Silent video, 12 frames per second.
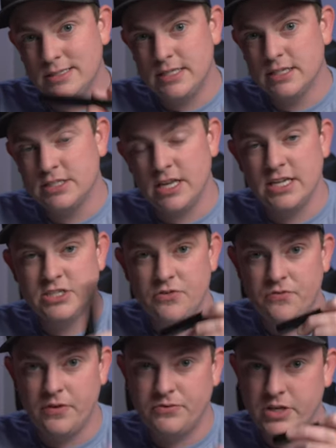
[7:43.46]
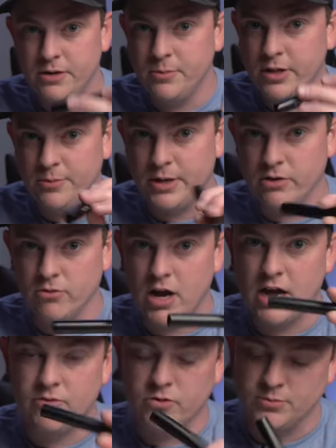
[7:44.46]
six inch 15 millimeter
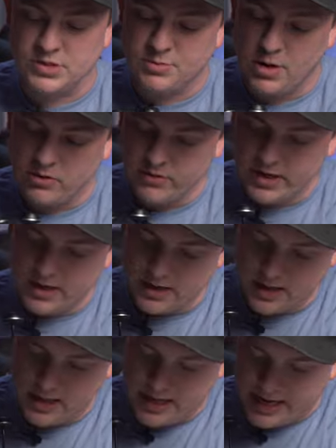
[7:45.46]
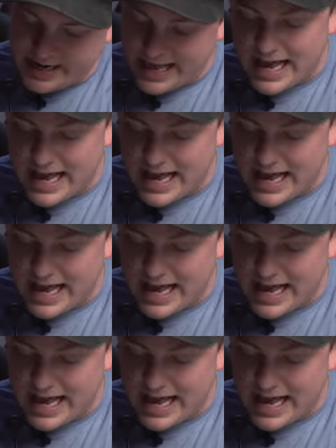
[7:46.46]
rod from Small Rig. And I